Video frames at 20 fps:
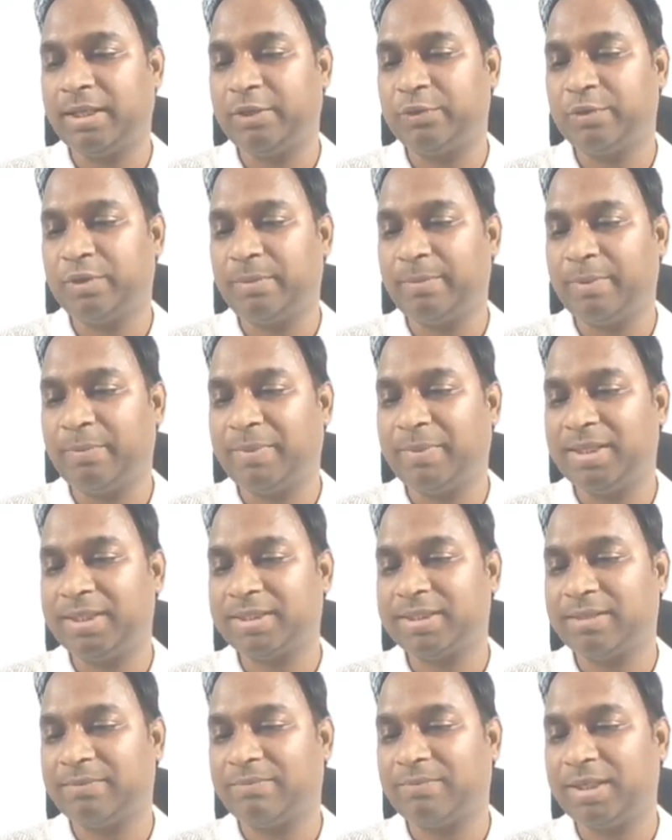You remember
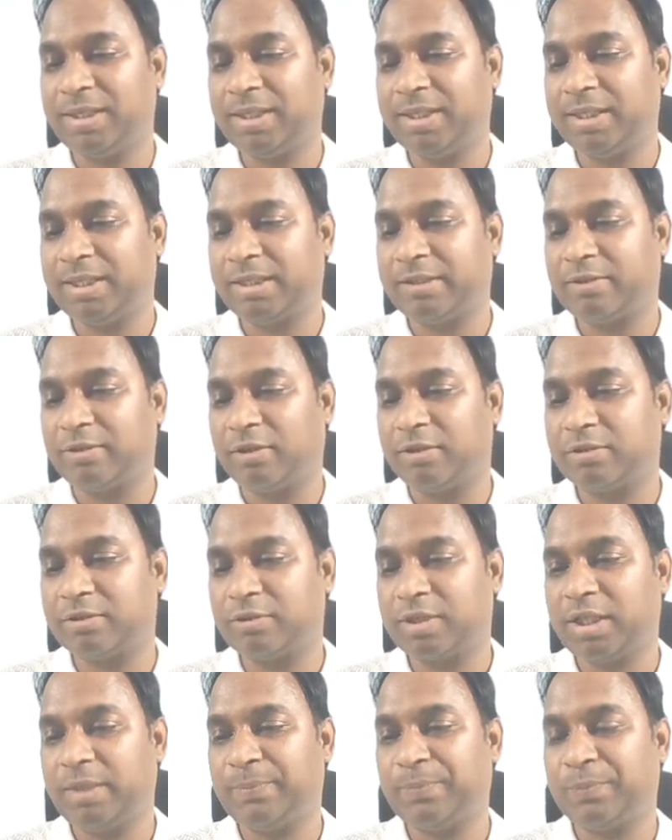this number? It also
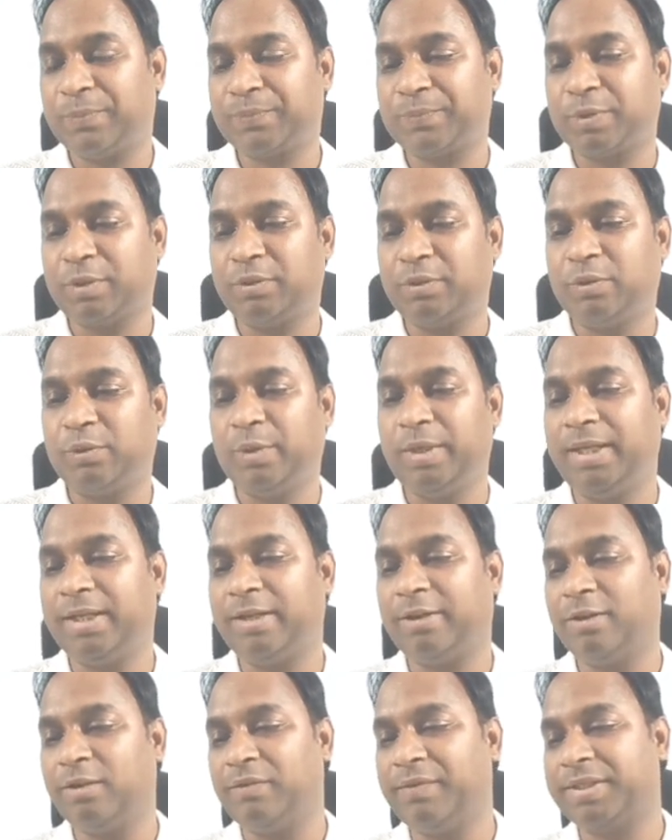keeps on going
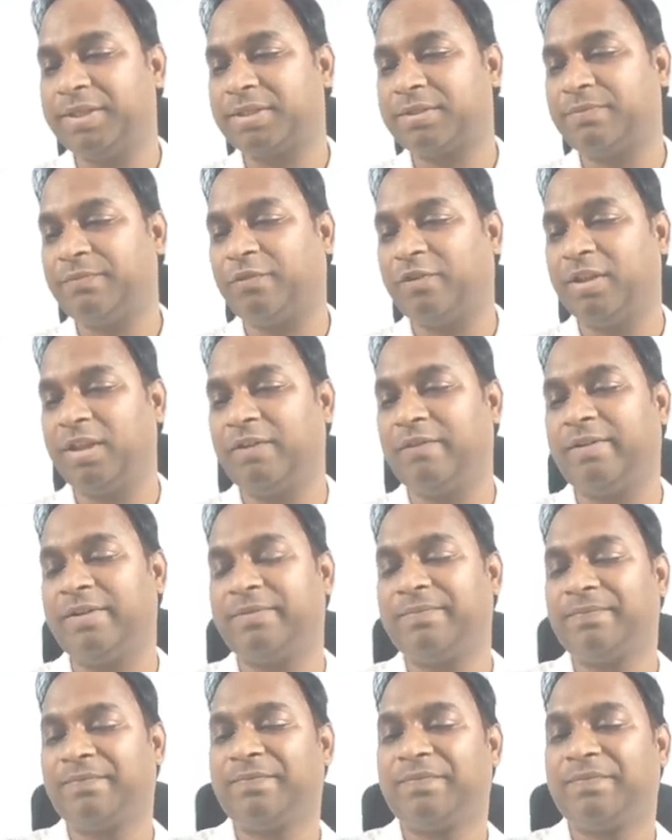always, forever.